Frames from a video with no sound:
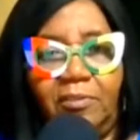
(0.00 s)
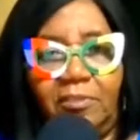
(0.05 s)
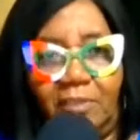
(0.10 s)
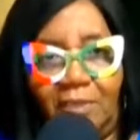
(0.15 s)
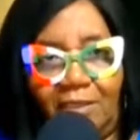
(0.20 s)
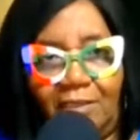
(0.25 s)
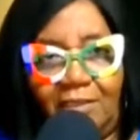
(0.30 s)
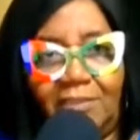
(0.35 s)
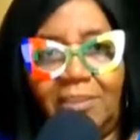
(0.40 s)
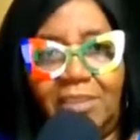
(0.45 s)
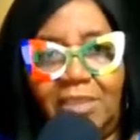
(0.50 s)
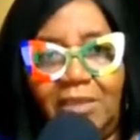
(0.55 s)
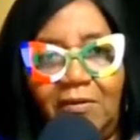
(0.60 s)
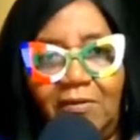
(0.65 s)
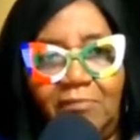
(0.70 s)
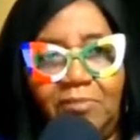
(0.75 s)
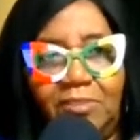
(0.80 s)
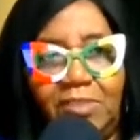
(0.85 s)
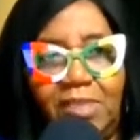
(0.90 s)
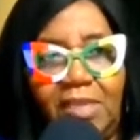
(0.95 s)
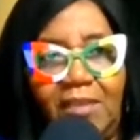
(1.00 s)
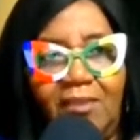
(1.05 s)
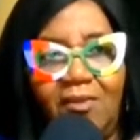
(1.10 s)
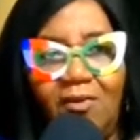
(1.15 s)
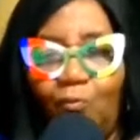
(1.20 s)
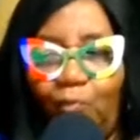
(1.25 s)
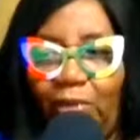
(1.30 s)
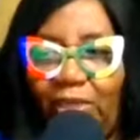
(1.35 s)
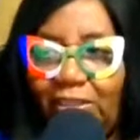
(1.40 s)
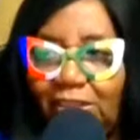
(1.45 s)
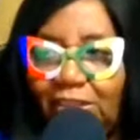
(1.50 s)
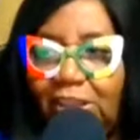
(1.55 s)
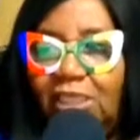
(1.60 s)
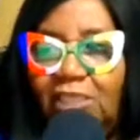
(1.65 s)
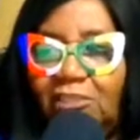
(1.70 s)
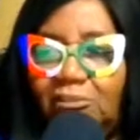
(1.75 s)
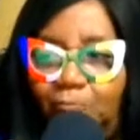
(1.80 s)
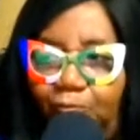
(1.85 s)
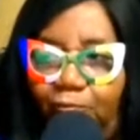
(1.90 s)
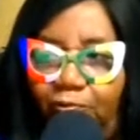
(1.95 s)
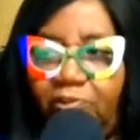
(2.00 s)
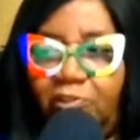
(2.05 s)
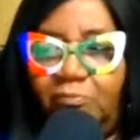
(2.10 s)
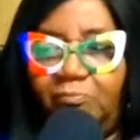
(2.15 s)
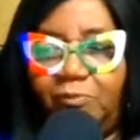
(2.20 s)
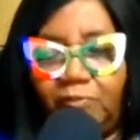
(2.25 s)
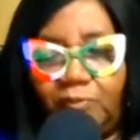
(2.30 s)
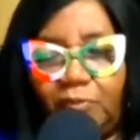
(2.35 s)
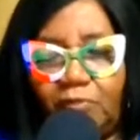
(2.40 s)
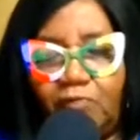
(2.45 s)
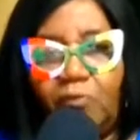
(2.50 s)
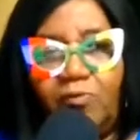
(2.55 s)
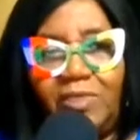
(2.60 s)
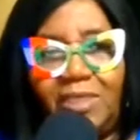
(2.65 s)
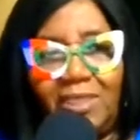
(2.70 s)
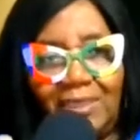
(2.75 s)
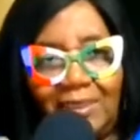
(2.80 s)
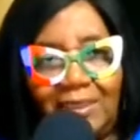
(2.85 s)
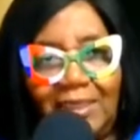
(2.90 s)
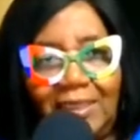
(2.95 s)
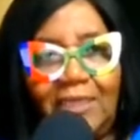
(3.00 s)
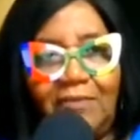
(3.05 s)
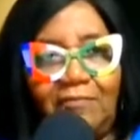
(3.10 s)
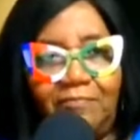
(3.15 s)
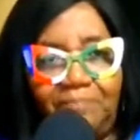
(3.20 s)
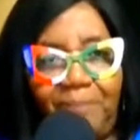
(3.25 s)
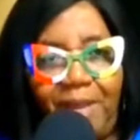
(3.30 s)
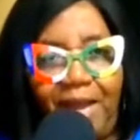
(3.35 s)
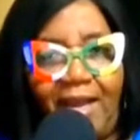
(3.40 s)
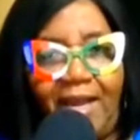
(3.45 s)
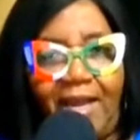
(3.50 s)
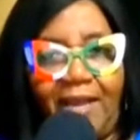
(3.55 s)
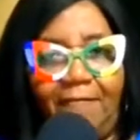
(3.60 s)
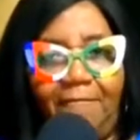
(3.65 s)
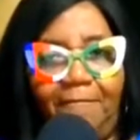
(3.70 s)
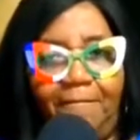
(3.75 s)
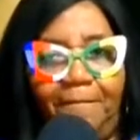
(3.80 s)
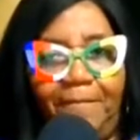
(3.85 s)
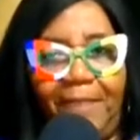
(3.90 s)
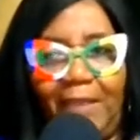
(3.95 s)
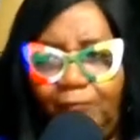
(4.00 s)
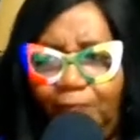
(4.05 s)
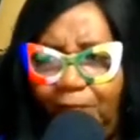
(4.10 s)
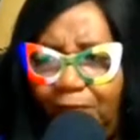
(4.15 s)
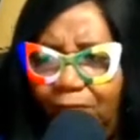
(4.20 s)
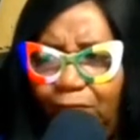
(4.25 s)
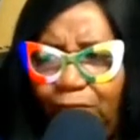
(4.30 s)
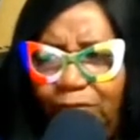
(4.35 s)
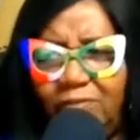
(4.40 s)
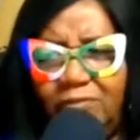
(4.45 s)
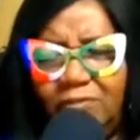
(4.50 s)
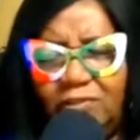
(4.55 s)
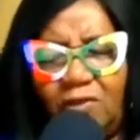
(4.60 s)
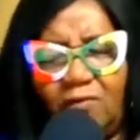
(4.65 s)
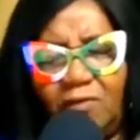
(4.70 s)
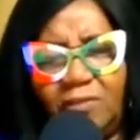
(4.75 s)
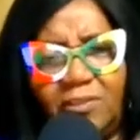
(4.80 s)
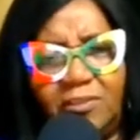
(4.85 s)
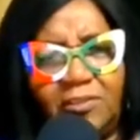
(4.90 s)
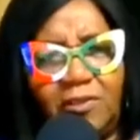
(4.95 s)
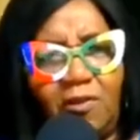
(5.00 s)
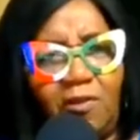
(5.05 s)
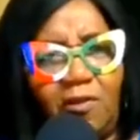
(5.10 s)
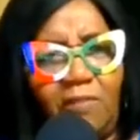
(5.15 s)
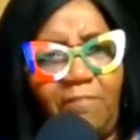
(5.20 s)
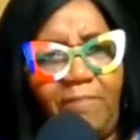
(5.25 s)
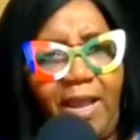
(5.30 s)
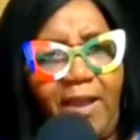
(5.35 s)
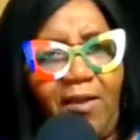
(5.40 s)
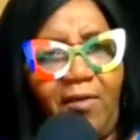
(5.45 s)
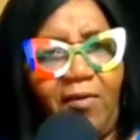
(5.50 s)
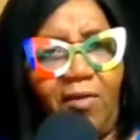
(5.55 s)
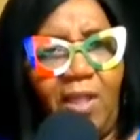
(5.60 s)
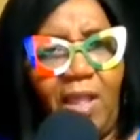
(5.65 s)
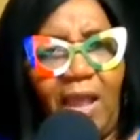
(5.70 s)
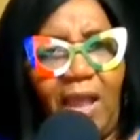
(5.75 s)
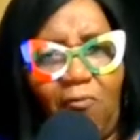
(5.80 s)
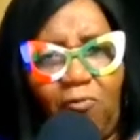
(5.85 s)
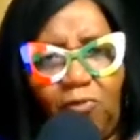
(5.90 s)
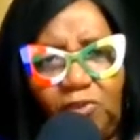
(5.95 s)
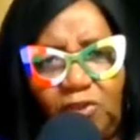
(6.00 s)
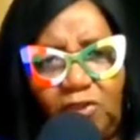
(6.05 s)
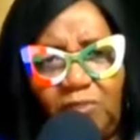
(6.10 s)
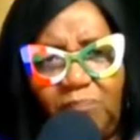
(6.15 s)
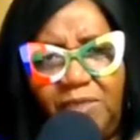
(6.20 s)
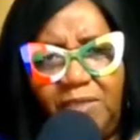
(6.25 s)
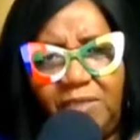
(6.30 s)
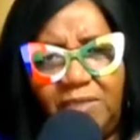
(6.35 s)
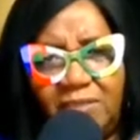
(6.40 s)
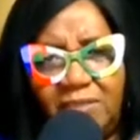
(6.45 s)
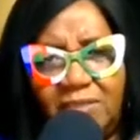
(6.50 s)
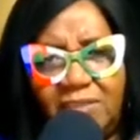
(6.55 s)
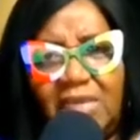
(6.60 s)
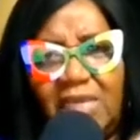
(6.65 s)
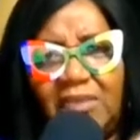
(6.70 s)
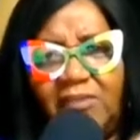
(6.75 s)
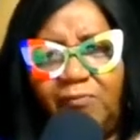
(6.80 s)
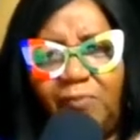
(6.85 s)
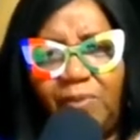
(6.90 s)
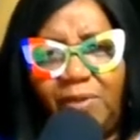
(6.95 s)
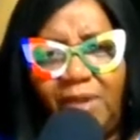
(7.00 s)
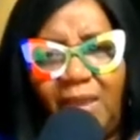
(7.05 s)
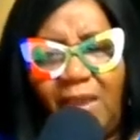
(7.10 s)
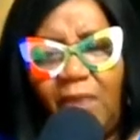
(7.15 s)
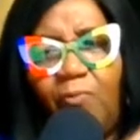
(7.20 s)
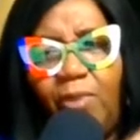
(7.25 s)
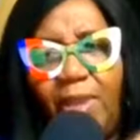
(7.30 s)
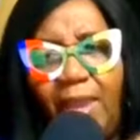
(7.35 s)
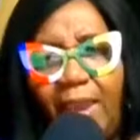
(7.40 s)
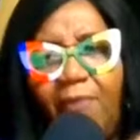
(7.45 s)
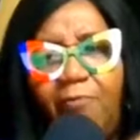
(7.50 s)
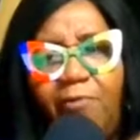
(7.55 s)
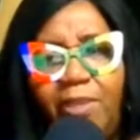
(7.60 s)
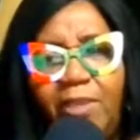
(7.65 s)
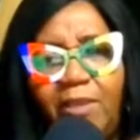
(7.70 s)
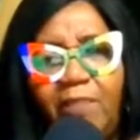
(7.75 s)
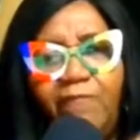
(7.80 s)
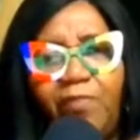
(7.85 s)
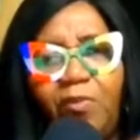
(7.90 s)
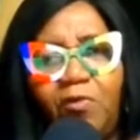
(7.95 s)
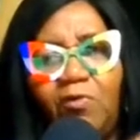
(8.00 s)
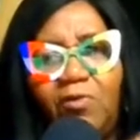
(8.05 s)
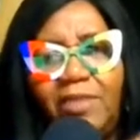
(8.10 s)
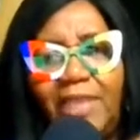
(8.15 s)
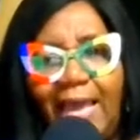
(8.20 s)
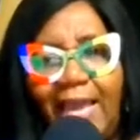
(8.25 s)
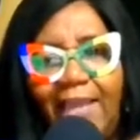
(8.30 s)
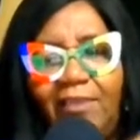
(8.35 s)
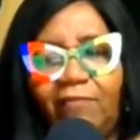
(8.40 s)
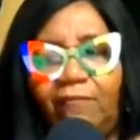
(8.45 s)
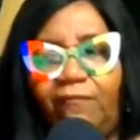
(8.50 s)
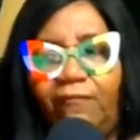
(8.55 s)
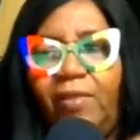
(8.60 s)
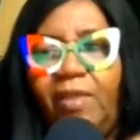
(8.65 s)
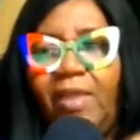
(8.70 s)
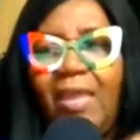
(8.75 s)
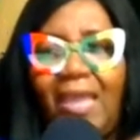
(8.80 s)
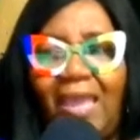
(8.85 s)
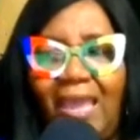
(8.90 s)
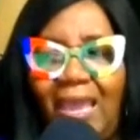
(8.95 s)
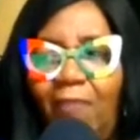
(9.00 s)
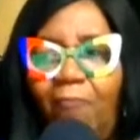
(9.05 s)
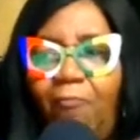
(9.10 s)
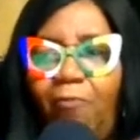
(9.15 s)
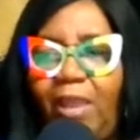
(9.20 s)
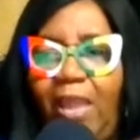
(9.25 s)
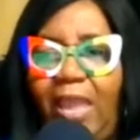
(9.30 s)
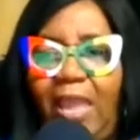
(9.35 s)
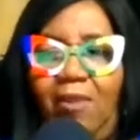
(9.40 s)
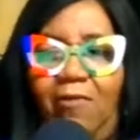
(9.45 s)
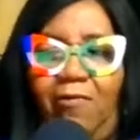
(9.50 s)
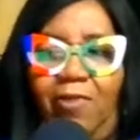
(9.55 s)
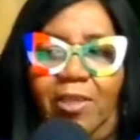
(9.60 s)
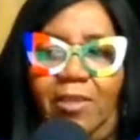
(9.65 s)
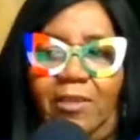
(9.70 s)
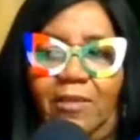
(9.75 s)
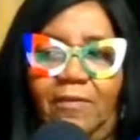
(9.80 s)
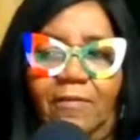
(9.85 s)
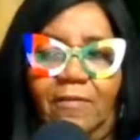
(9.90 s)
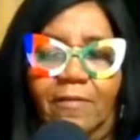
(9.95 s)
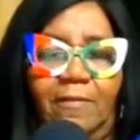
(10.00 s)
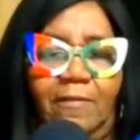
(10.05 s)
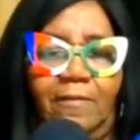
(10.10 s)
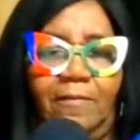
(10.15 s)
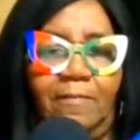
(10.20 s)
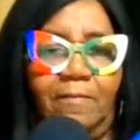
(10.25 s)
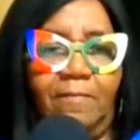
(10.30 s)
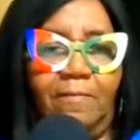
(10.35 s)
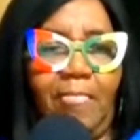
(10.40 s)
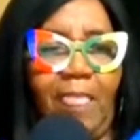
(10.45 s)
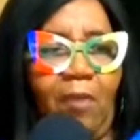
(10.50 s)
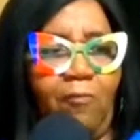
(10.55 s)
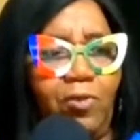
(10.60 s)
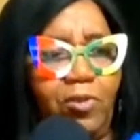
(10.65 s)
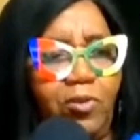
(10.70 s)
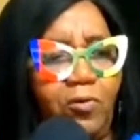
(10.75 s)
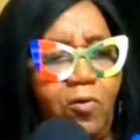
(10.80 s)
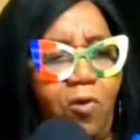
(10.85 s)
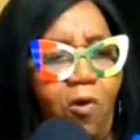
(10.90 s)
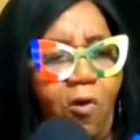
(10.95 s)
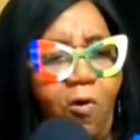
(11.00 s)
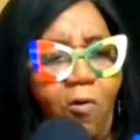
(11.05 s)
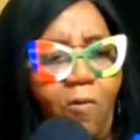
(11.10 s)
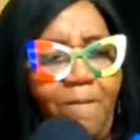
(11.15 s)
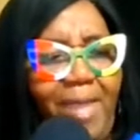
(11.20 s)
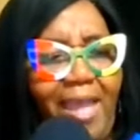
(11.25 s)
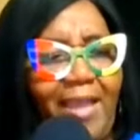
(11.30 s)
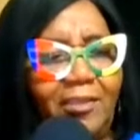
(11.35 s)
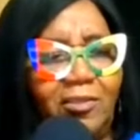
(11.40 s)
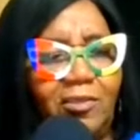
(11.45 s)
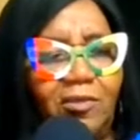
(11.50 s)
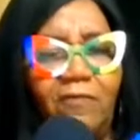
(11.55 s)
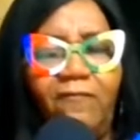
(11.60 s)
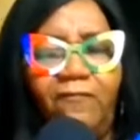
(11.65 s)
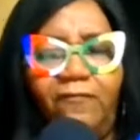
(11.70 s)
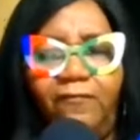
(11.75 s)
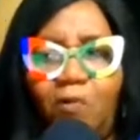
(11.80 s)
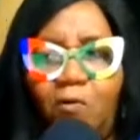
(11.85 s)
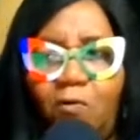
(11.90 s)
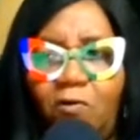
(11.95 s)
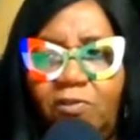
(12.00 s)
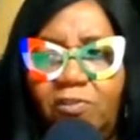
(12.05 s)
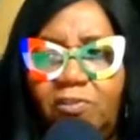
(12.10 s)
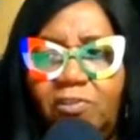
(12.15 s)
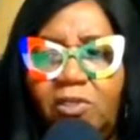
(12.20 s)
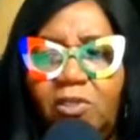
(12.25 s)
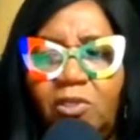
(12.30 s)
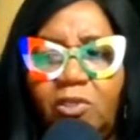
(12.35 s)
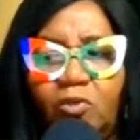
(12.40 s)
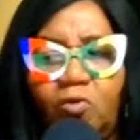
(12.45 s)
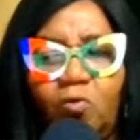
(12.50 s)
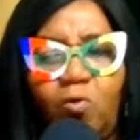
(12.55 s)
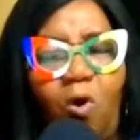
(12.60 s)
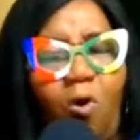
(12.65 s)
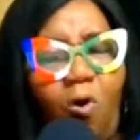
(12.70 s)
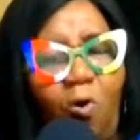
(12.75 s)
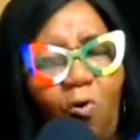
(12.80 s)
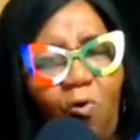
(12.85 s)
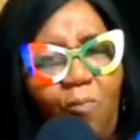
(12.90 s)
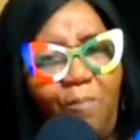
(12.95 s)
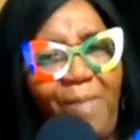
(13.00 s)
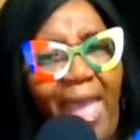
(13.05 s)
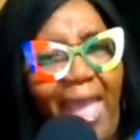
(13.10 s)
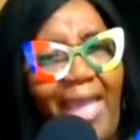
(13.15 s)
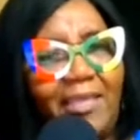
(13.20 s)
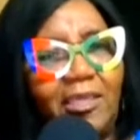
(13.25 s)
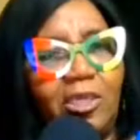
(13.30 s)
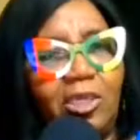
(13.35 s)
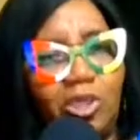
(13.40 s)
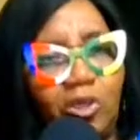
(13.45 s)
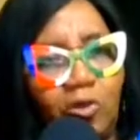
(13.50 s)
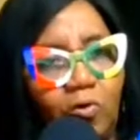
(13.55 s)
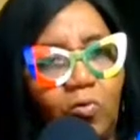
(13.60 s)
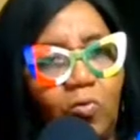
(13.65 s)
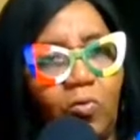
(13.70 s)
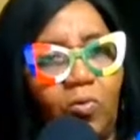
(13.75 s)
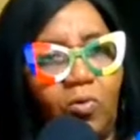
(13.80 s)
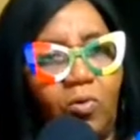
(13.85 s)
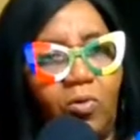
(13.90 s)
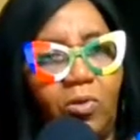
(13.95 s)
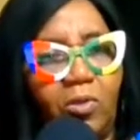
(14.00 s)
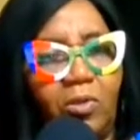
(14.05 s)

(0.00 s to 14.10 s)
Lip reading: You understand what I'm saying? We teach principles so you can live by. That's what real talk is all about. I want you to be successful in every area of your life, every area. And when you hold back your voice, you hold back you.